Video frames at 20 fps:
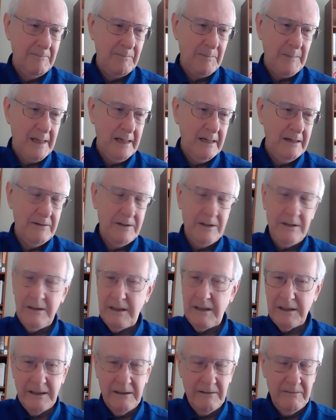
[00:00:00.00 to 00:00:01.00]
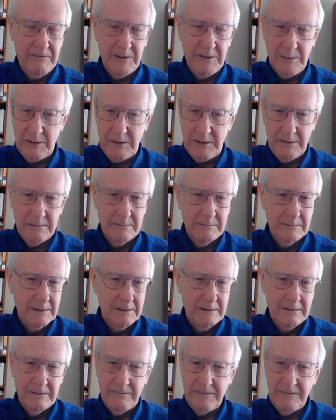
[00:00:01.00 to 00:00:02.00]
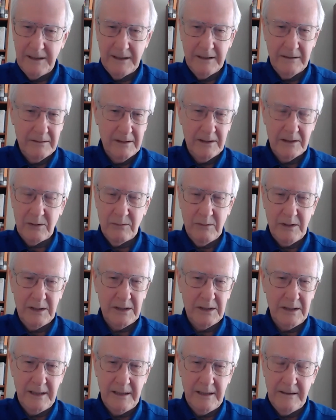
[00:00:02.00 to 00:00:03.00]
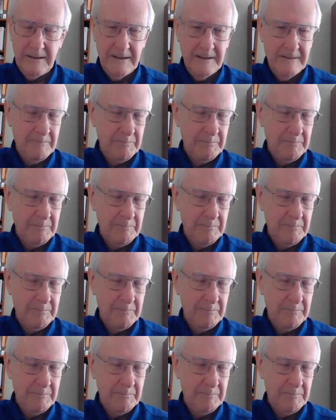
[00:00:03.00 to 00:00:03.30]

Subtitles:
And if you're not comfortable filling out this questionnaire,